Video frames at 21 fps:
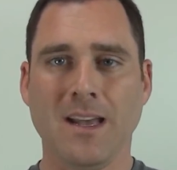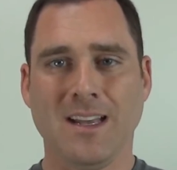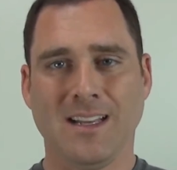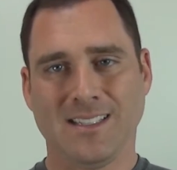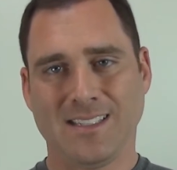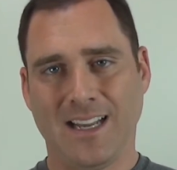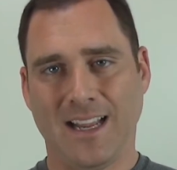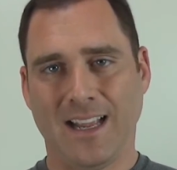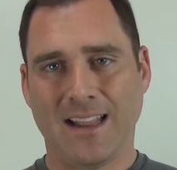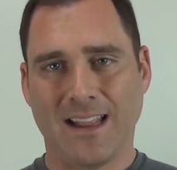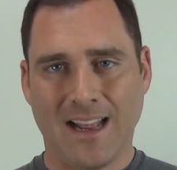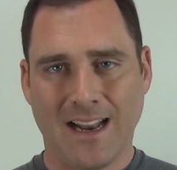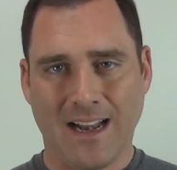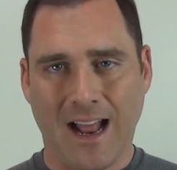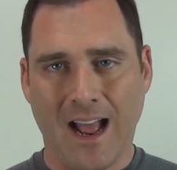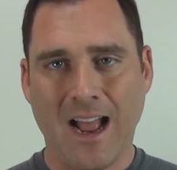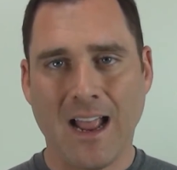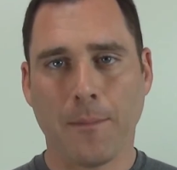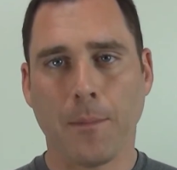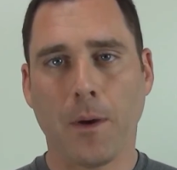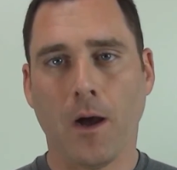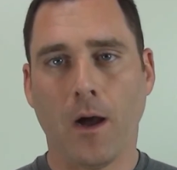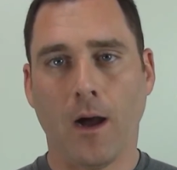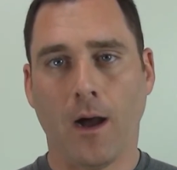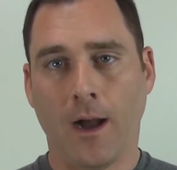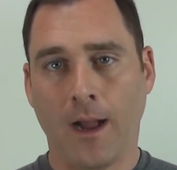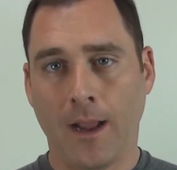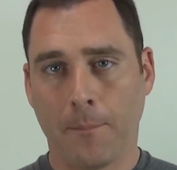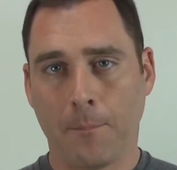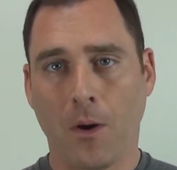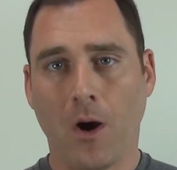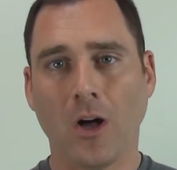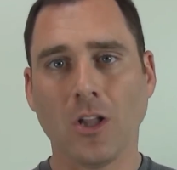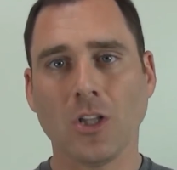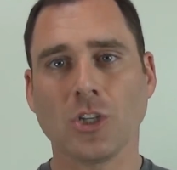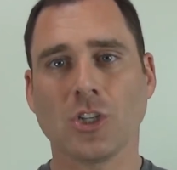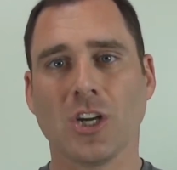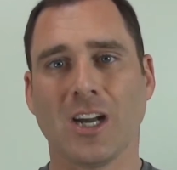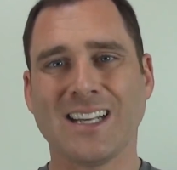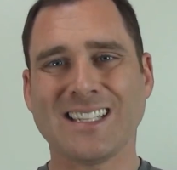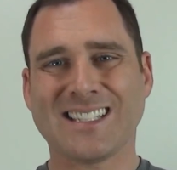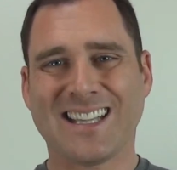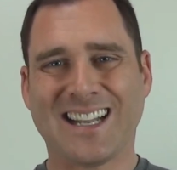saying that I apologize